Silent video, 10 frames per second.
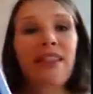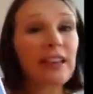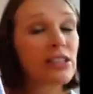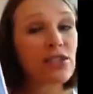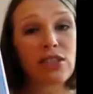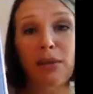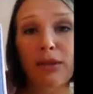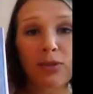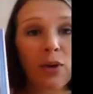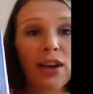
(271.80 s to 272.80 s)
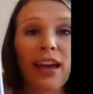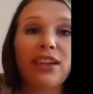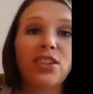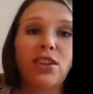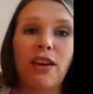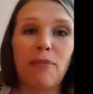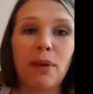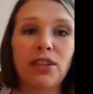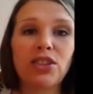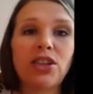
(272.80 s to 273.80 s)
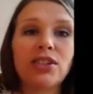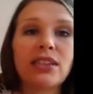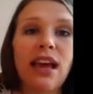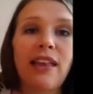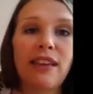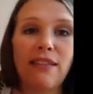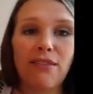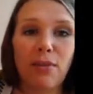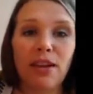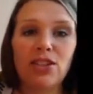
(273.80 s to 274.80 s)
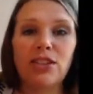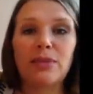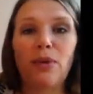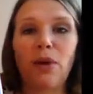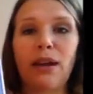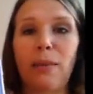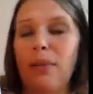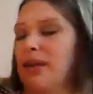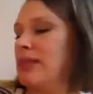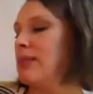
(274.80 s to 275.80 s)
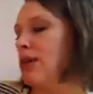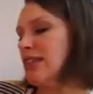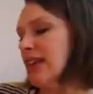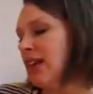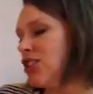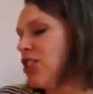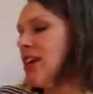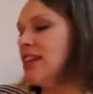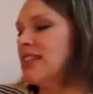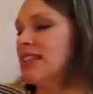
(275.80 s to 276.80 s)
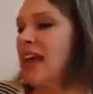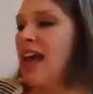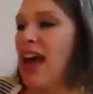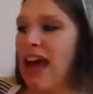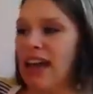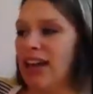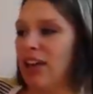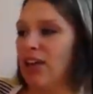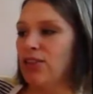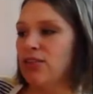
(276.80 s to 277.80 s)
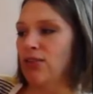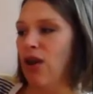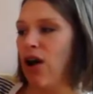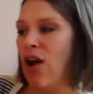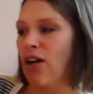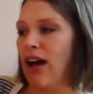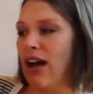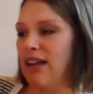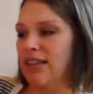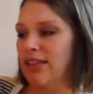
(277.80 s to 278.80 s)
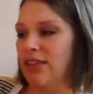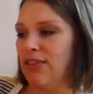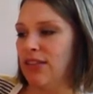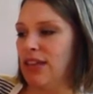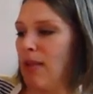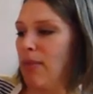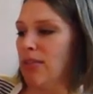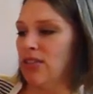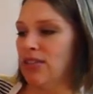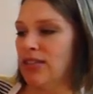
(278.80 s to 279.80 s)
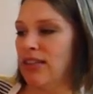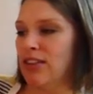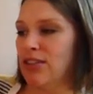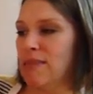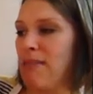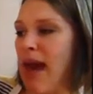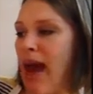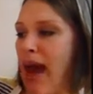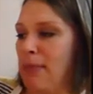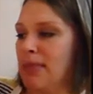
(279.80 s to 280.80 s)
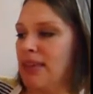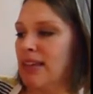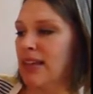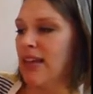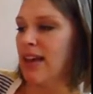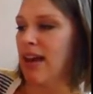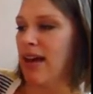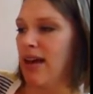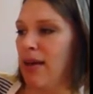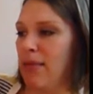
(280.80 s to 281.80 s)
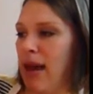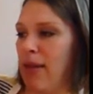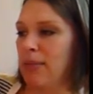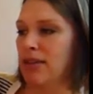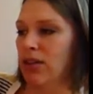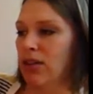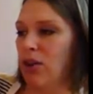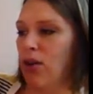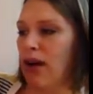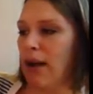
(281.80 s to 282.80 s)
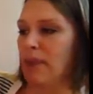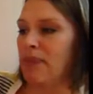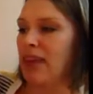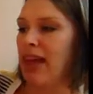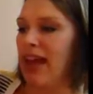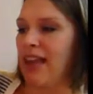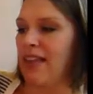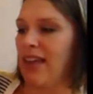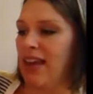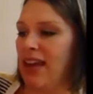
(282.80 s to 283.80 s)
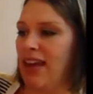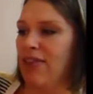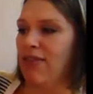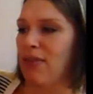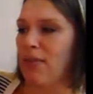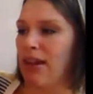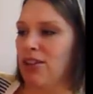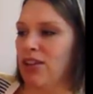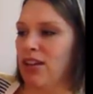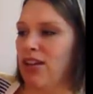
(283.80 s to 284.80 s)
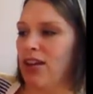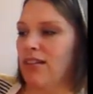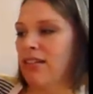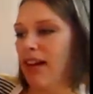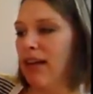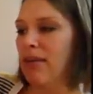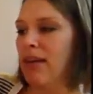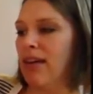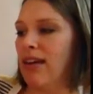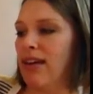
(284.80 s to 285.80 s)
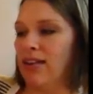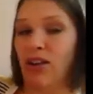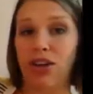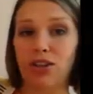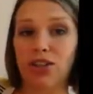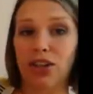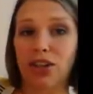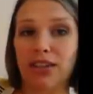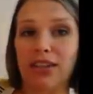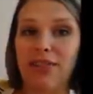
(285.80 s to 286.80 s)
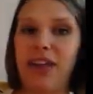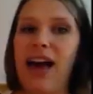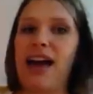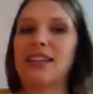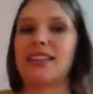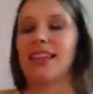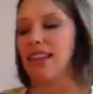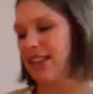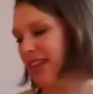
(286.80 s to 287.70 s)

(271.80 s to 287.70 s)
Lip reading: These are so much more engaging. You have pictures, the information is broken up into small sections, and it goes through all kinds of different topics. You see there's maps, maps galore, and then information on climate and cultures and flags and things